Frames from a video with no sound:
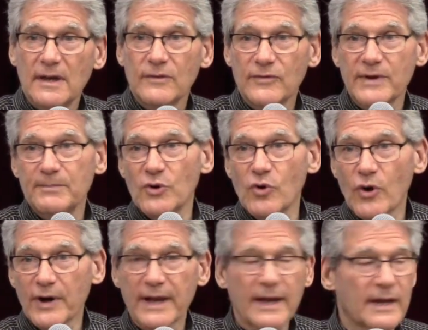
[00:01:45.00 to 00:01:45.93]

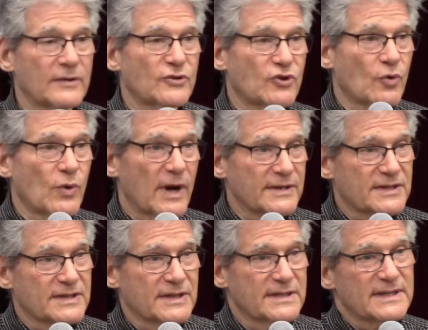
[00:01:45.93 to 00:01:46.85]
reporting to
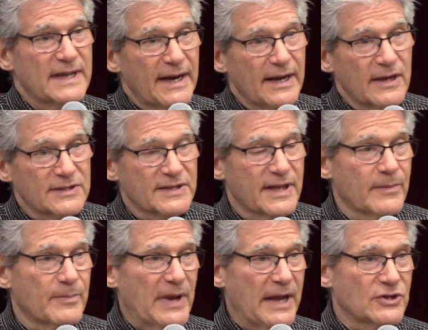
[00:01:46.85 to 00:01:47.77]
us, sending us their
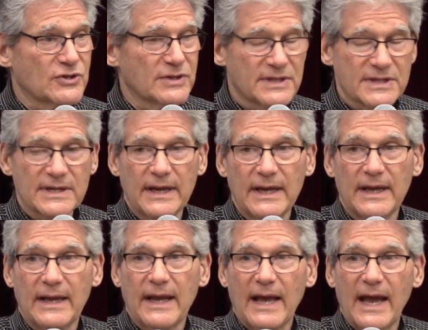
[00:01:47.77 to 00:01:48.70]
patients,
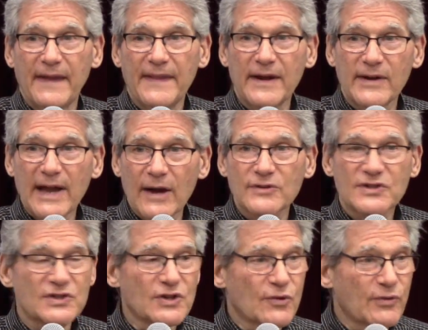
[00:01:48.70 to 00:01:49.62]
and they're now
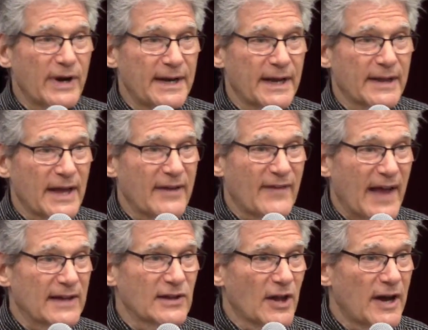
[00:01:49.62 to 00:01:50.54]
screening. They've
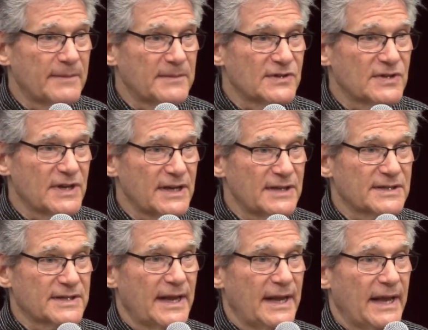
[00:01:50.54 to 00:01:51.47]
had Lyme
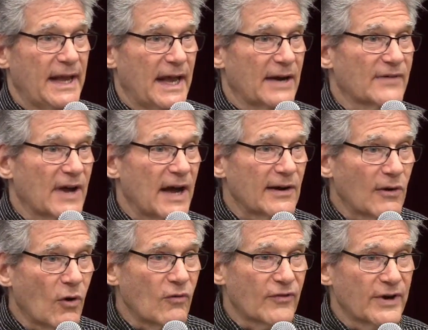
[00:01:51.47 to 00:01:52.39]
disease and have gotten
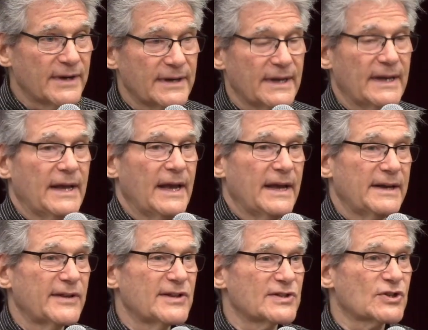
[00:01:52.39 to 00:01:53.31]
over it.
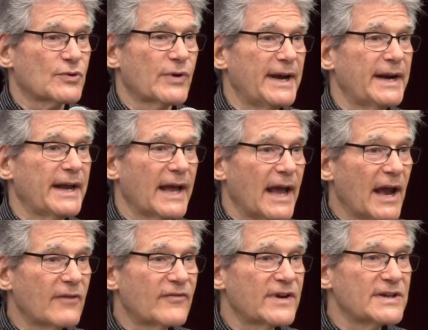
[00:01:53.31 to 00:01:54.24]
Now they're screening
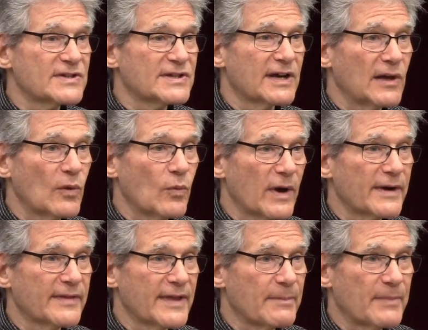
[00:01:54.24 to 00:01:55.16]
every single one
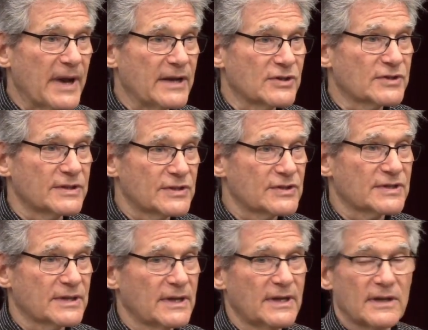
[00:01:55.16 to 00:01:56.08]
of their patients,
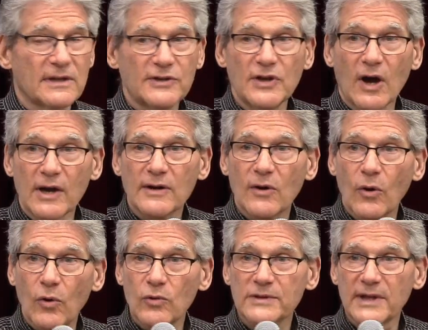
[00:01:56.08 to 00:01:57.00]
young and
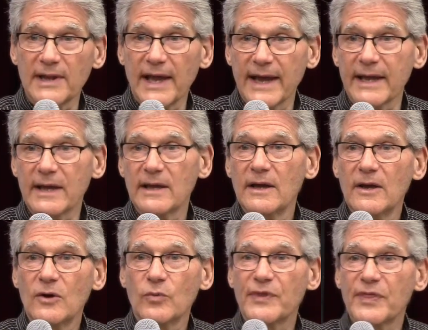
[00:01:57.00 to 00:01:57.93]
old alike,
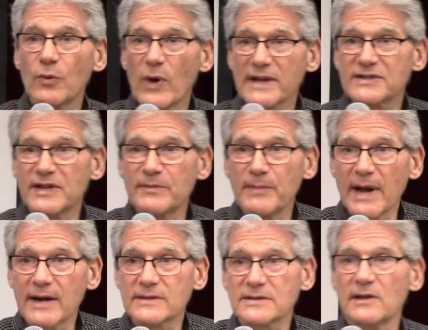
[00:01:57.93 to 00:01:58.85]
with the Western
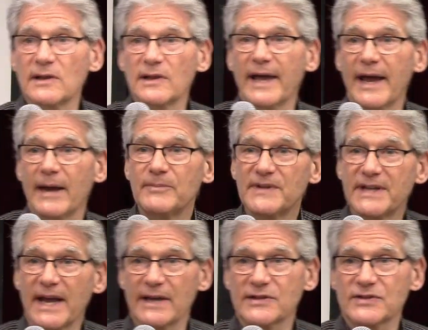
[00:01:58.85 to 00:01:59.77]
Medical Lab
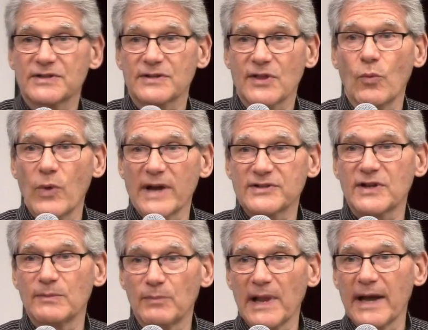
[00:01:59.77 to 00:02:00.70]
tests, the
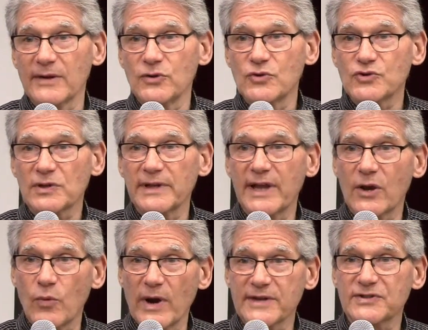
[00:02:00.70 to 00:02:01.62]
Western blot, usually
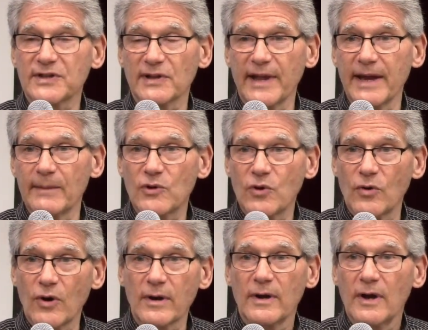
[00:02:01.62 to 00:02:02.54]
Quest and
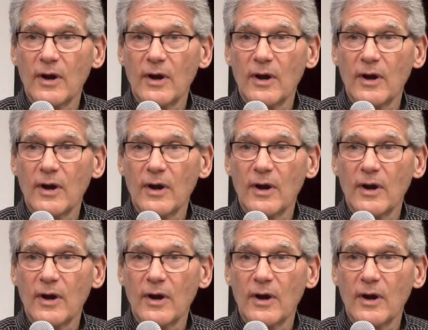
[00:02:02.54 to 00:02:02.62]
LabCorp,